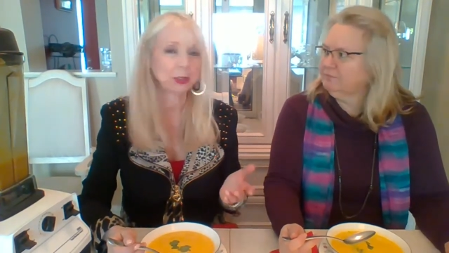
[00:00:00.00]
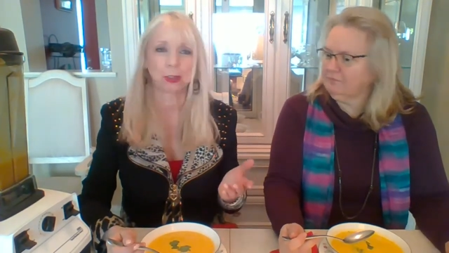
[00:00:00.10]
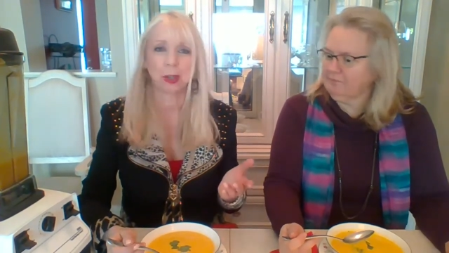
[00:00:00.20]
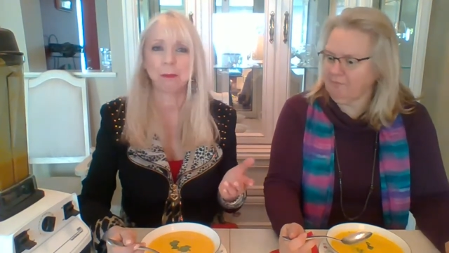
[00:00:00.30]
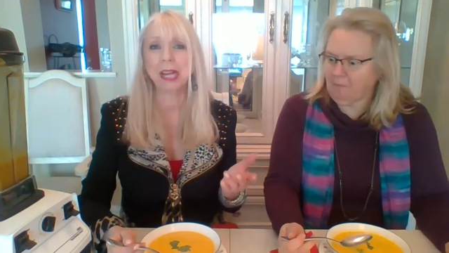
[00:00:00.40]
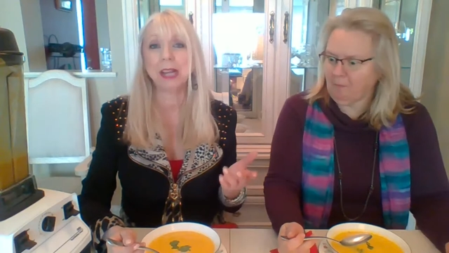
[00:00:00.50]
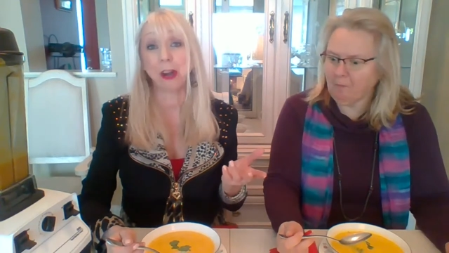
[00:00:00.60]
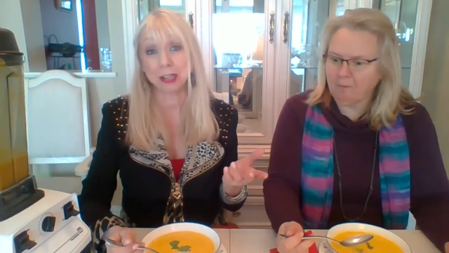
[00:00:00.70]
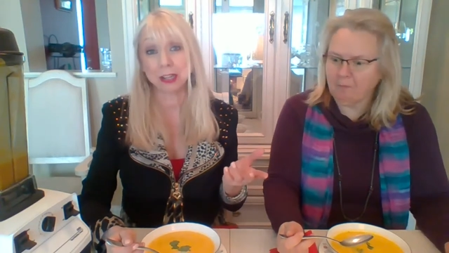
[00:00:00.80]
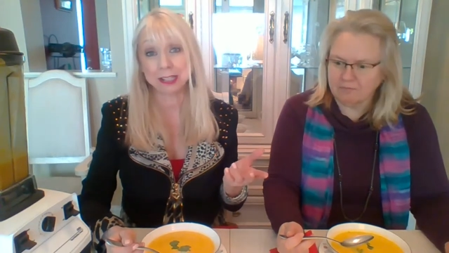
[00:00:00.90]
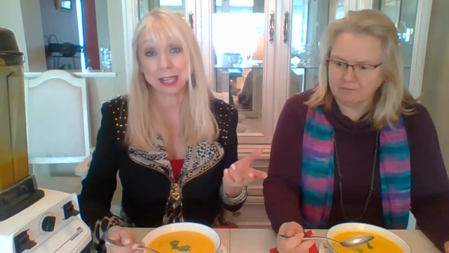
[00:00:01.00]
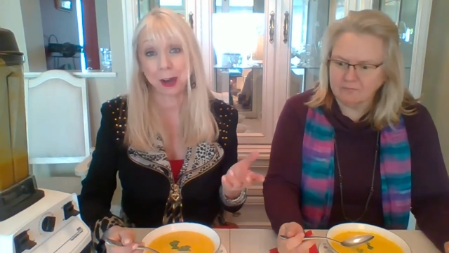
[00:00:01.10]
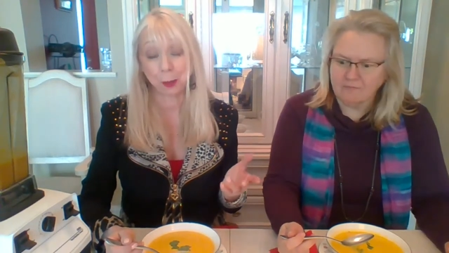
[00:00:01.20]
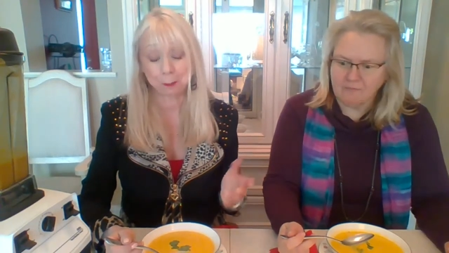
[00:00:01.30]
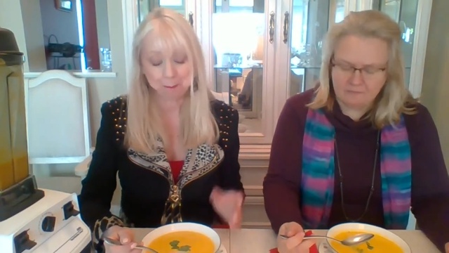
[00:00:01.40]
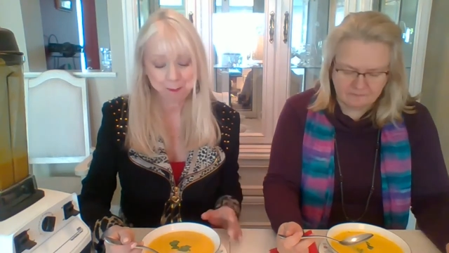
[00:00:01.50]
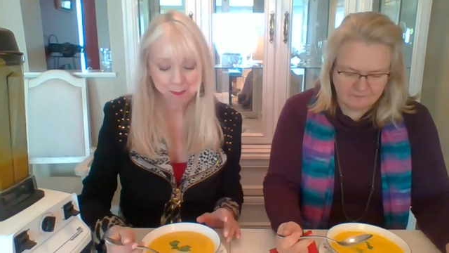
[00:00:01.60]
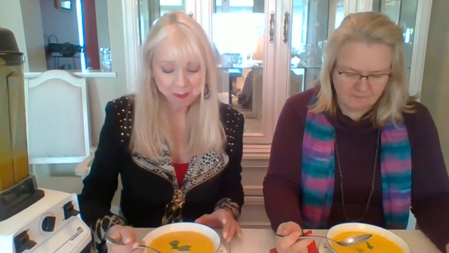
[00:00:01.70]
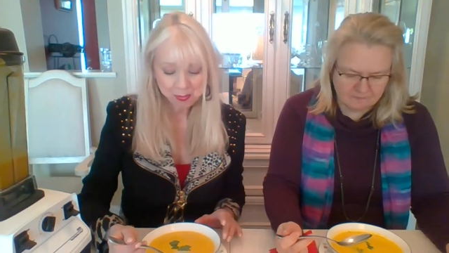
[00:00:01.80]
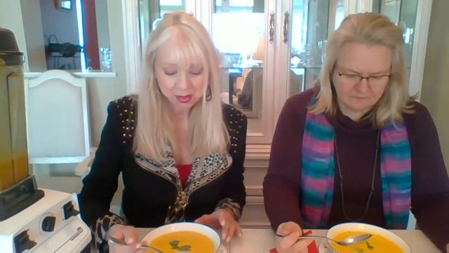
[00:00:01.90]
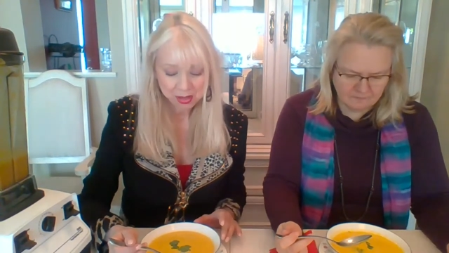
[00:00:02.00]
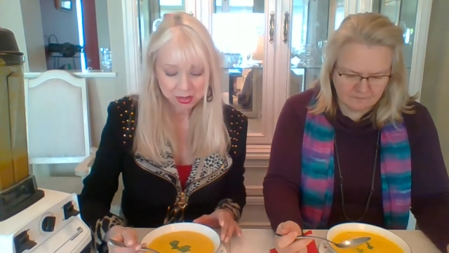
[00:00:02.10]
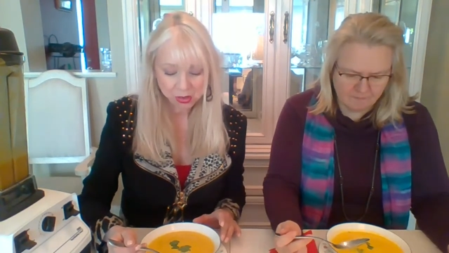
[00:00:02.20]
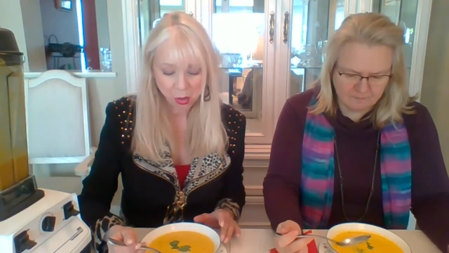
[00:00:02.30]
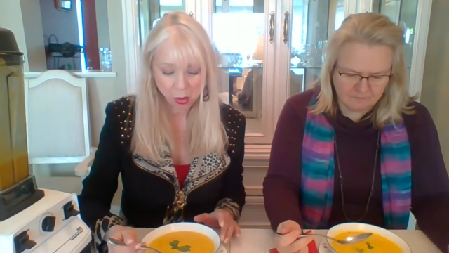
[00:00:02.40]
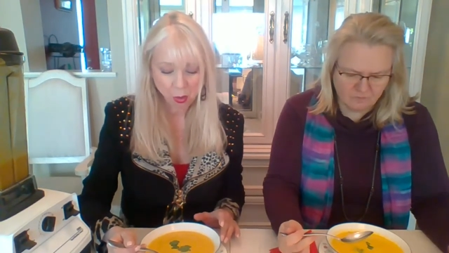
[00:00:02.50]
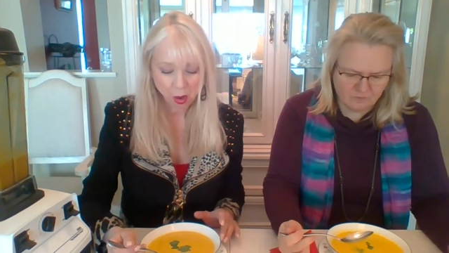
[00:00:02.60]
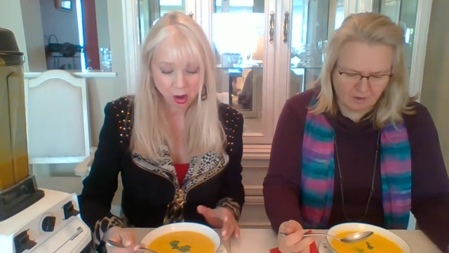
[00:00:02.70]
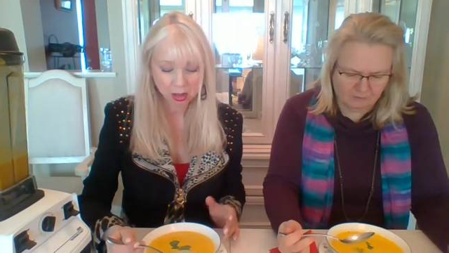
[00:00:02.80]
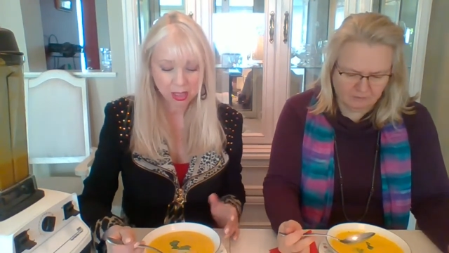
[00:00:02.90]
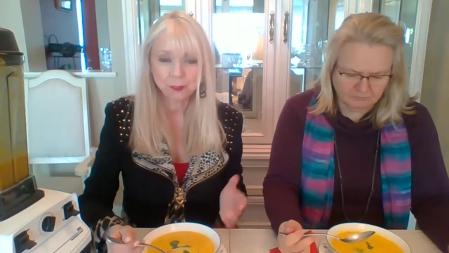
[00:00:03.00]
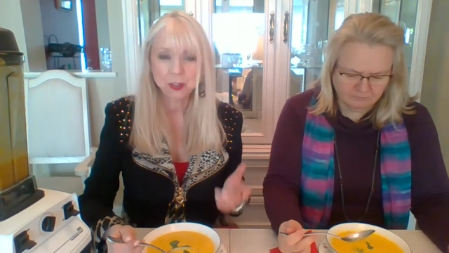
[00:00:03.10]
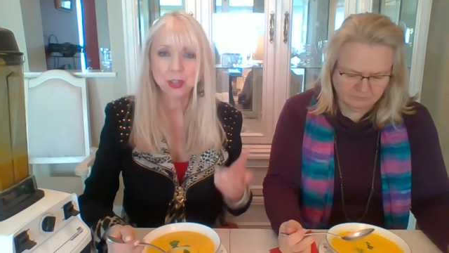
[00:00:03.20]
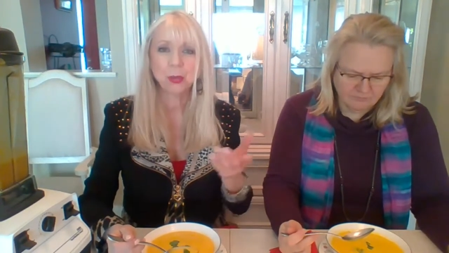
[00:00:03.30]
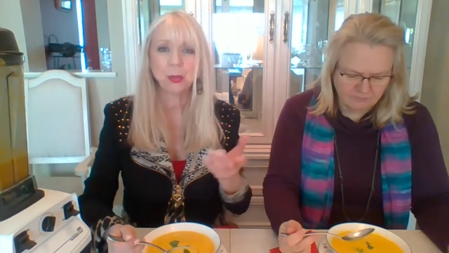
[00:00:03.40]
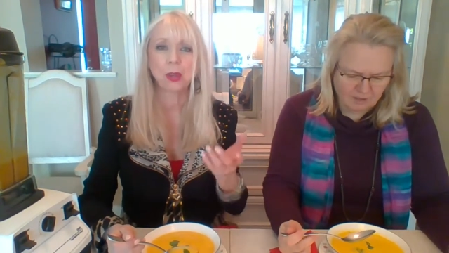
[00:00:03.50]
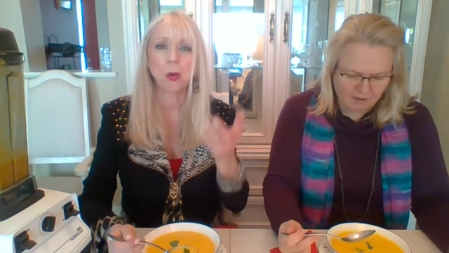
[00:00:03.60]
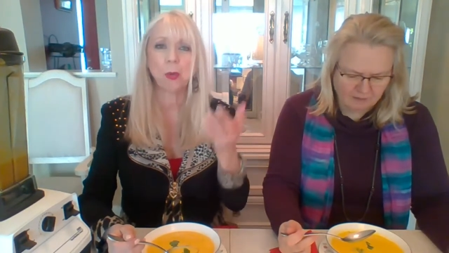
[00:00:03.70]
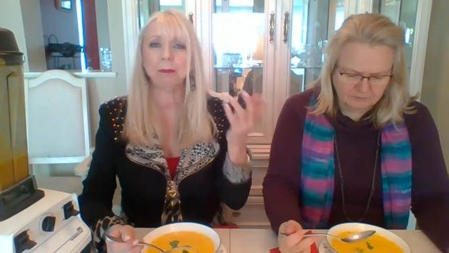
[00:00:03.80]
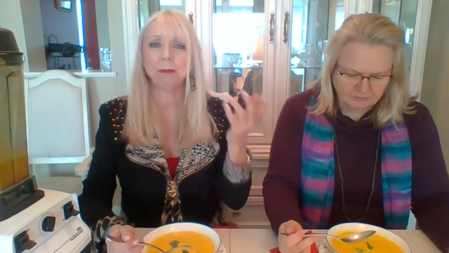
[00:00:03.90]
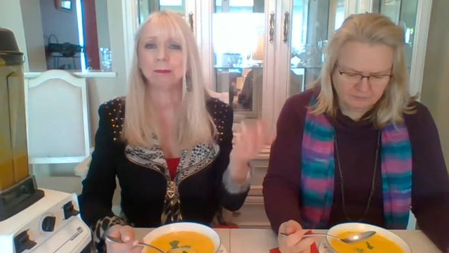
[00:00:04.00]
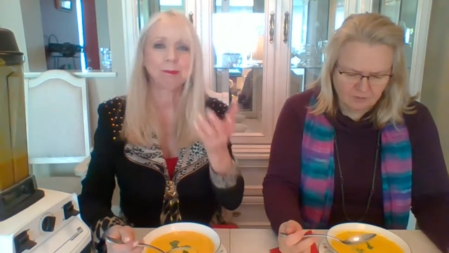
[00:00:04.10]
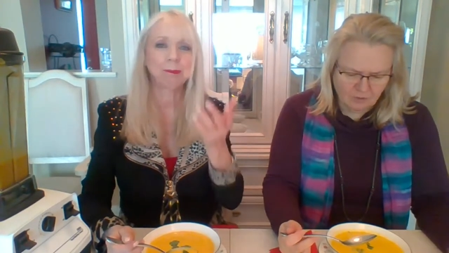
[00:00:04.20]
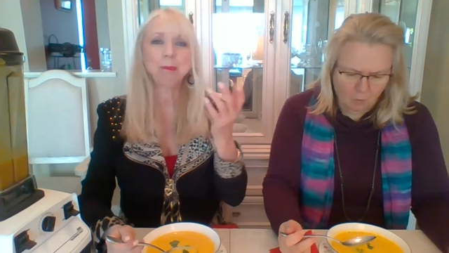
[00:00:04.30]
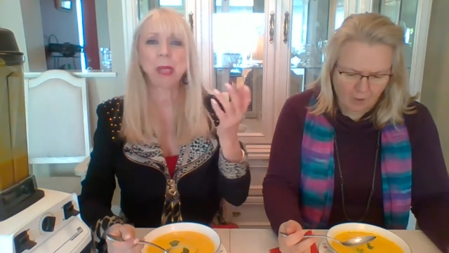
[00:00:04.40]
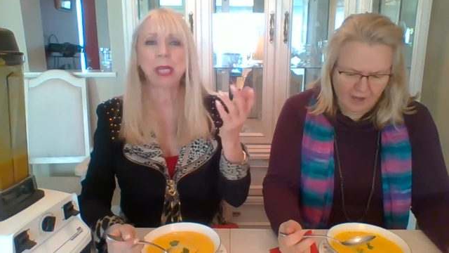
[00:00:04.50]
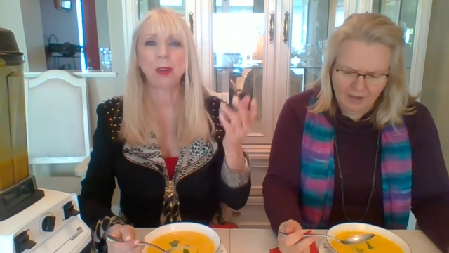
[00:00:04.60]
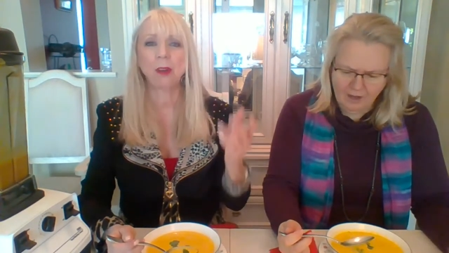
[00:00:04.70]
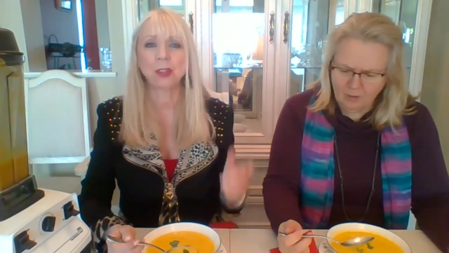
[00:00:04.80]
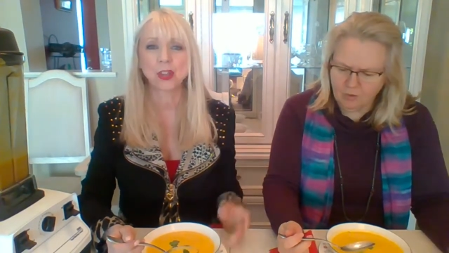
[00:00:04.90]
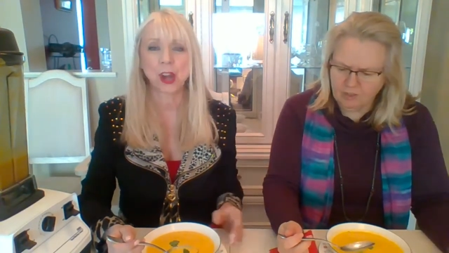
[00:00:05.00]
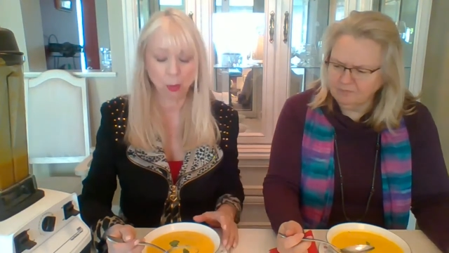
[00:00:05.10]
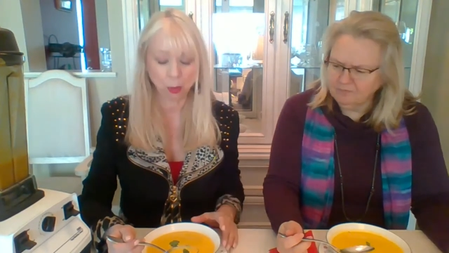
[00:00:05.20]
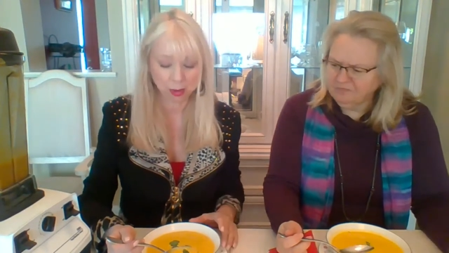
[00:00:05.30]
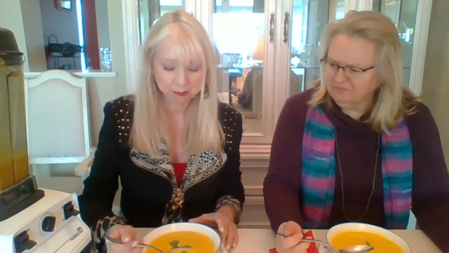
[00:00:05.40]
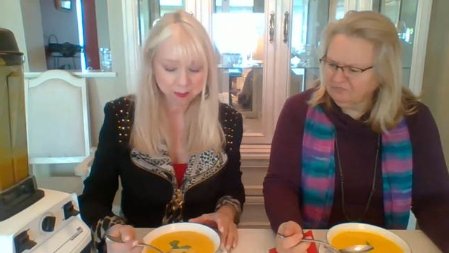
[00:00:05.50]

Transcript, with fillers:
Speaker 1: is from my garden tower.
Speaker 2: Mm-hmm. So, all I have to do is go and pick it off the tower,